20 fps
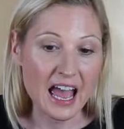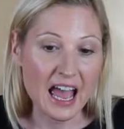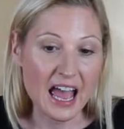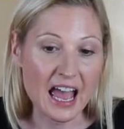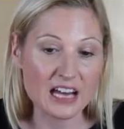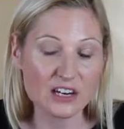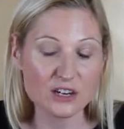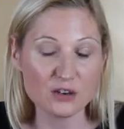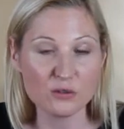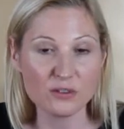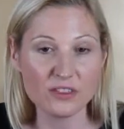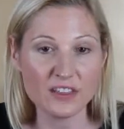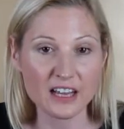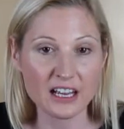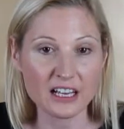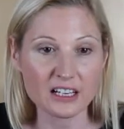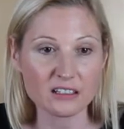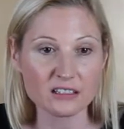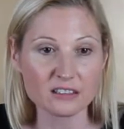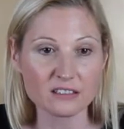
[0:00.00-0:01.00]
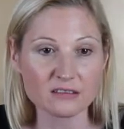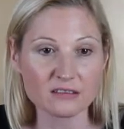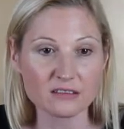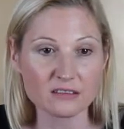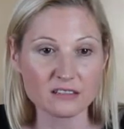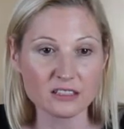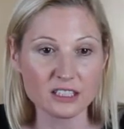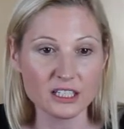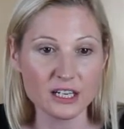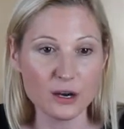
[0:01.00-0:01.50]
And you think,
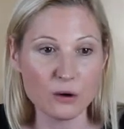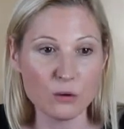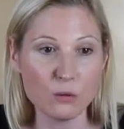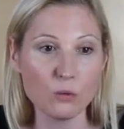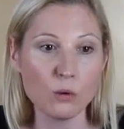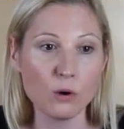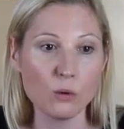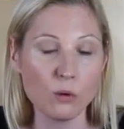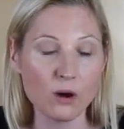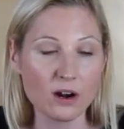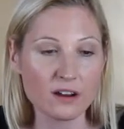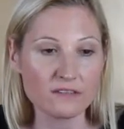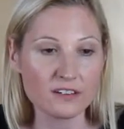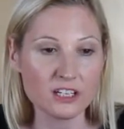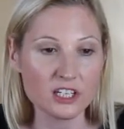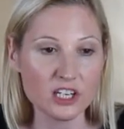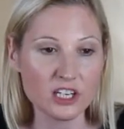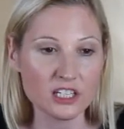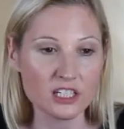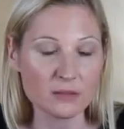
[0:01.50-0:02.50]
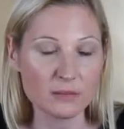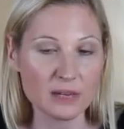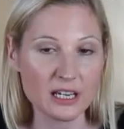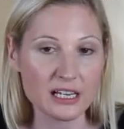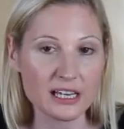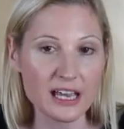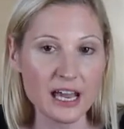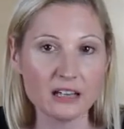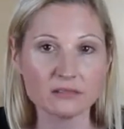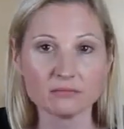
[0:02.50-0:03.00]
well, what if he cheats on me
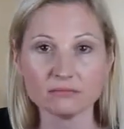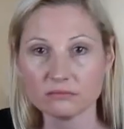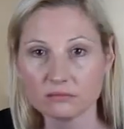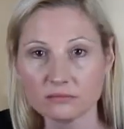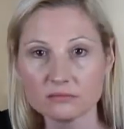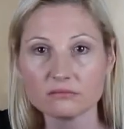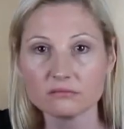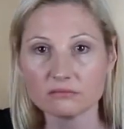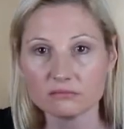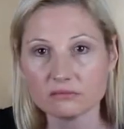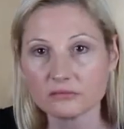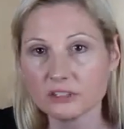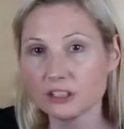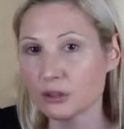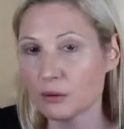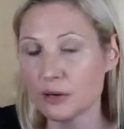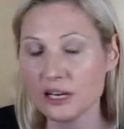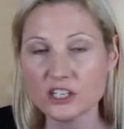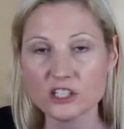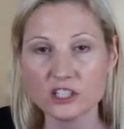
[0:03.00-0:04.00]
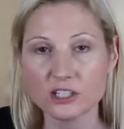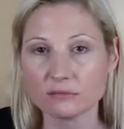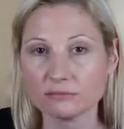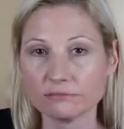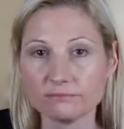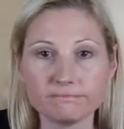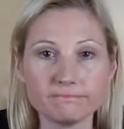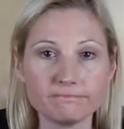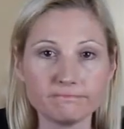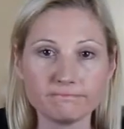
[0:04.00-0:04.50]
again? Good question.
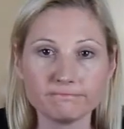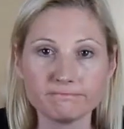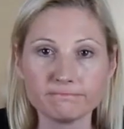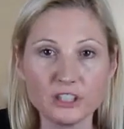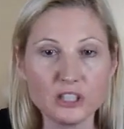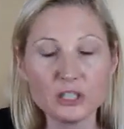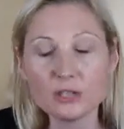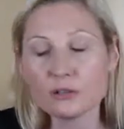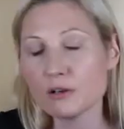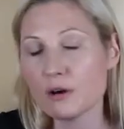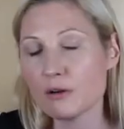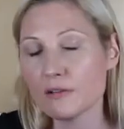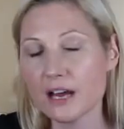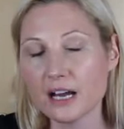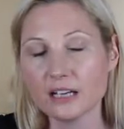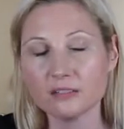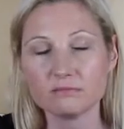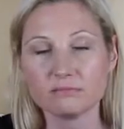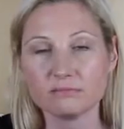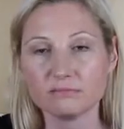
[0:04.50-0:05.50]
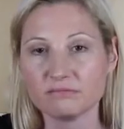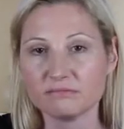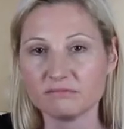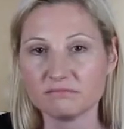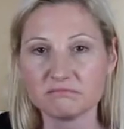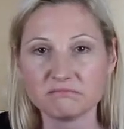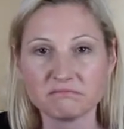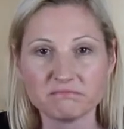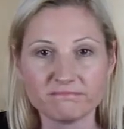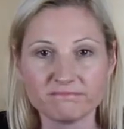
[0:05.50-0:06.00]
You don't know that.
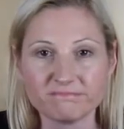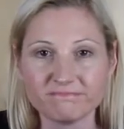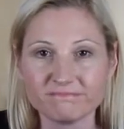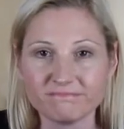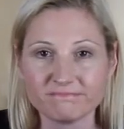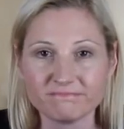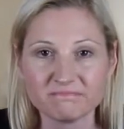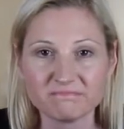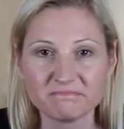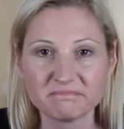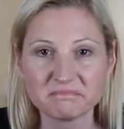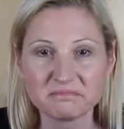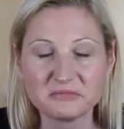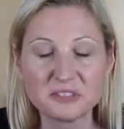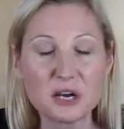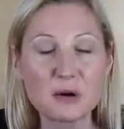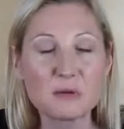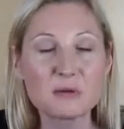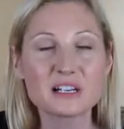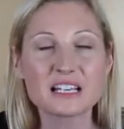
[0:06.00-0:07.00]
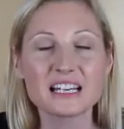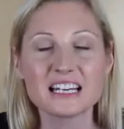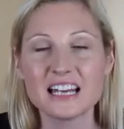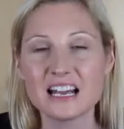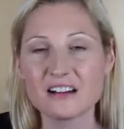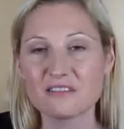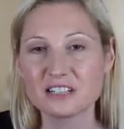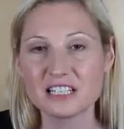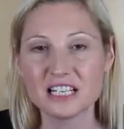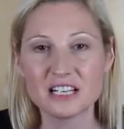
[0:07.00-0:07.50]
No one can
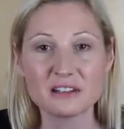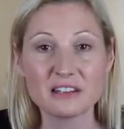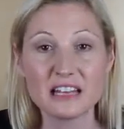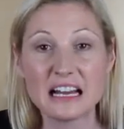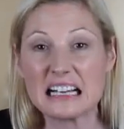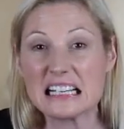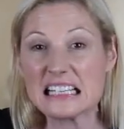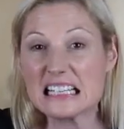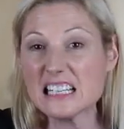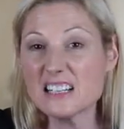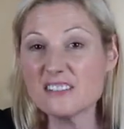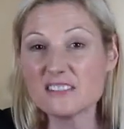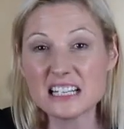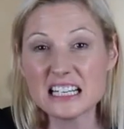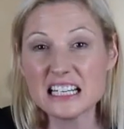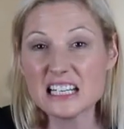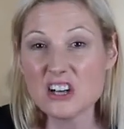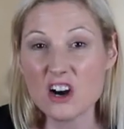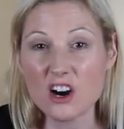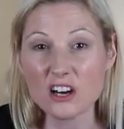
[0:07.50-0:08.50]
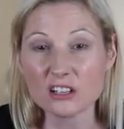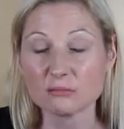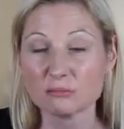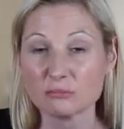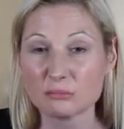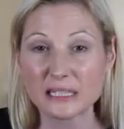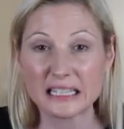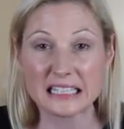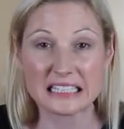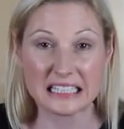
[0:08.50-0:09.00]
ever tell you that, even he
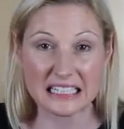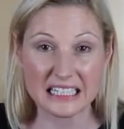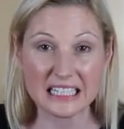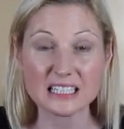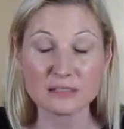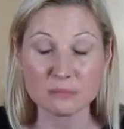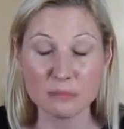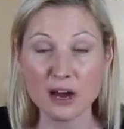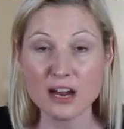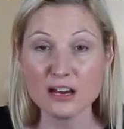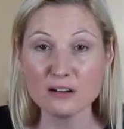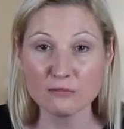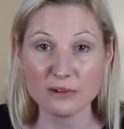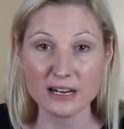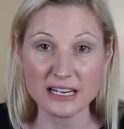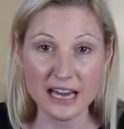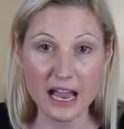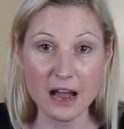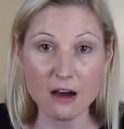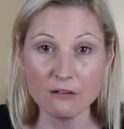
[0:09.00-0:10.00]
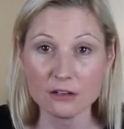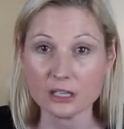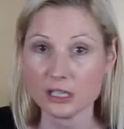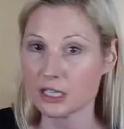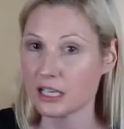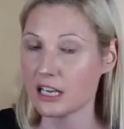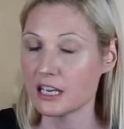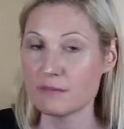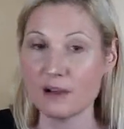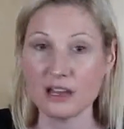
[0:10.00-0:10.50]
can't, because in his mind right now,
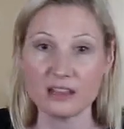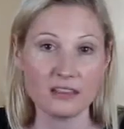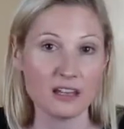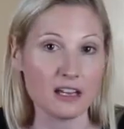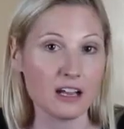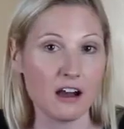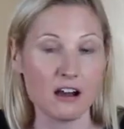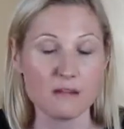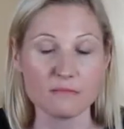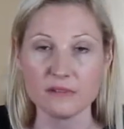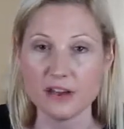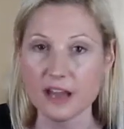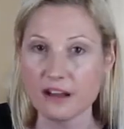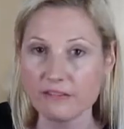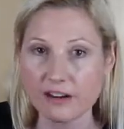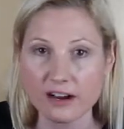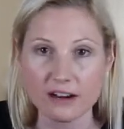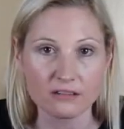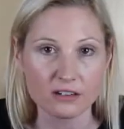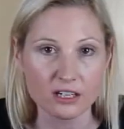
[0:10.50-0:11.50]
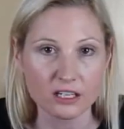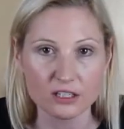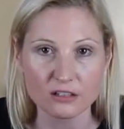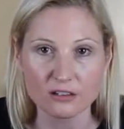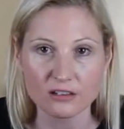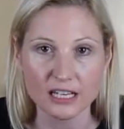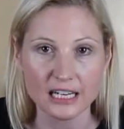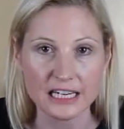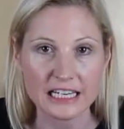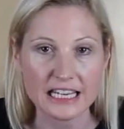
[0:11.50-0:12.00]
he might think, I'm never ever going
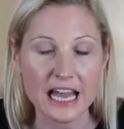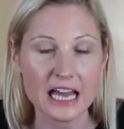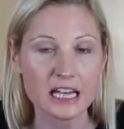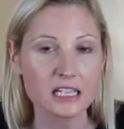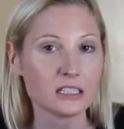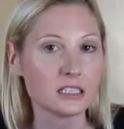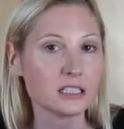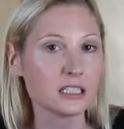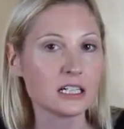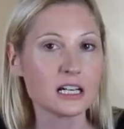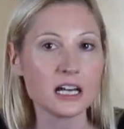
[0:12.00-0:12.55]
to do that again.